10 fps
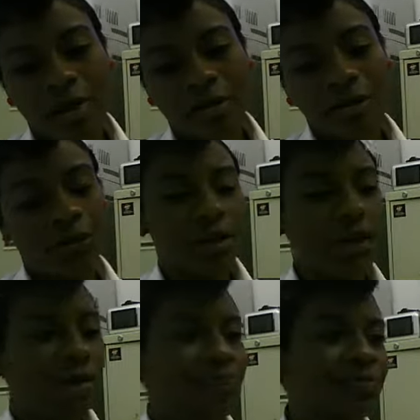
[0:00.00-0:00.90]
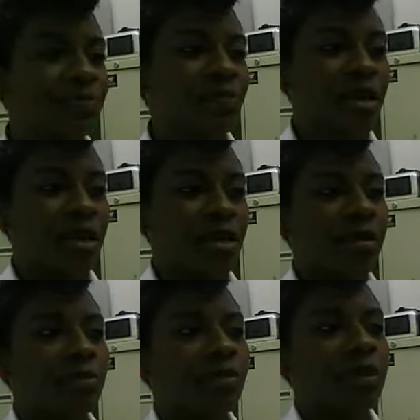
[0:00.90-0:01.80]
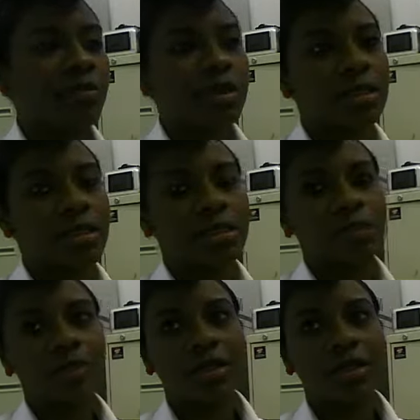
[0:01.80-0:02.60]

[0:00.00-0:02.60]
could do for him. And pretty much this is what